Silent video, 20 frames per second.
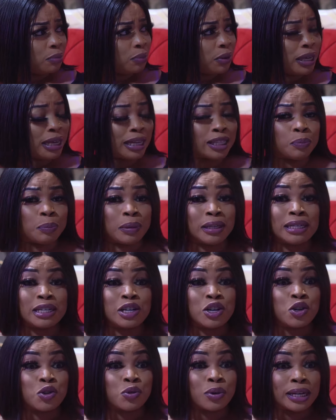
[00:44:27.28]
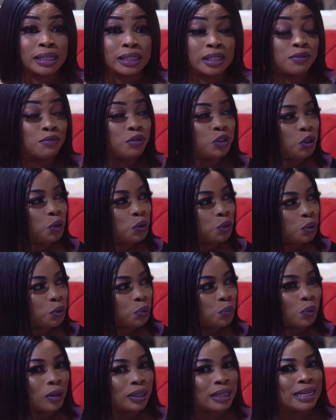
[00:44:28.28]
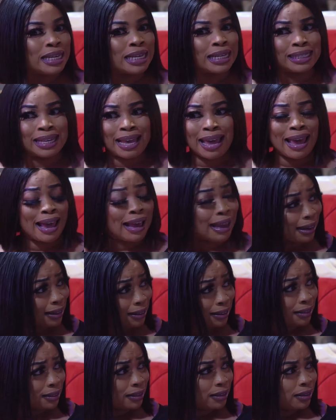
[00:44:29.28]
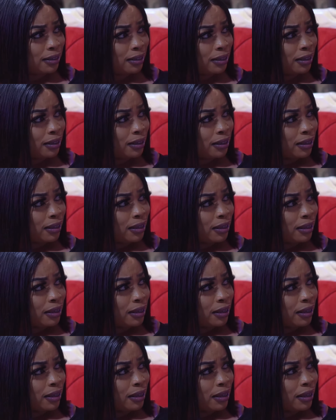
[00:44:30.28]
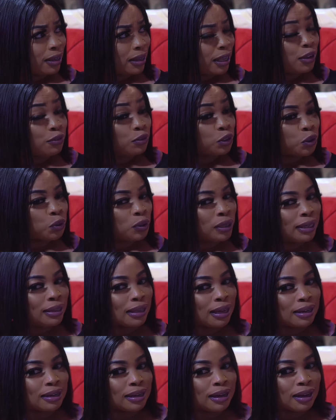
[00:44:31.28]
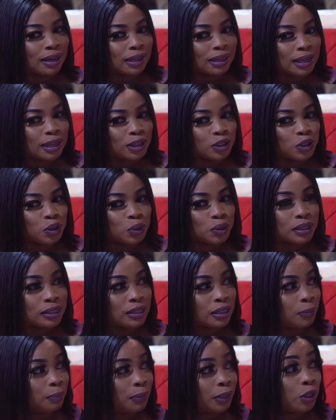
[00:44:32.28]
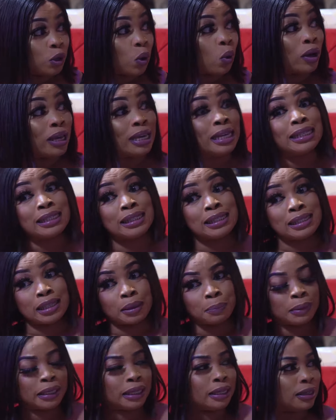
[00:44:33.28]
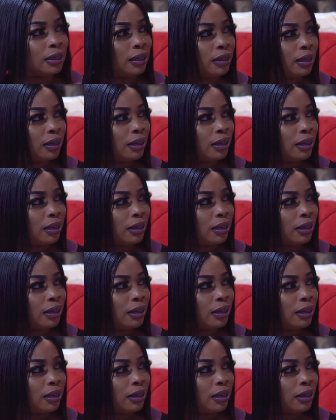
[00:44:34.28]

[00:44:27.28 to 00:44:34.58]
but he has been aggressive due to what he has heard. If truly that guy is your sibling or his sibling,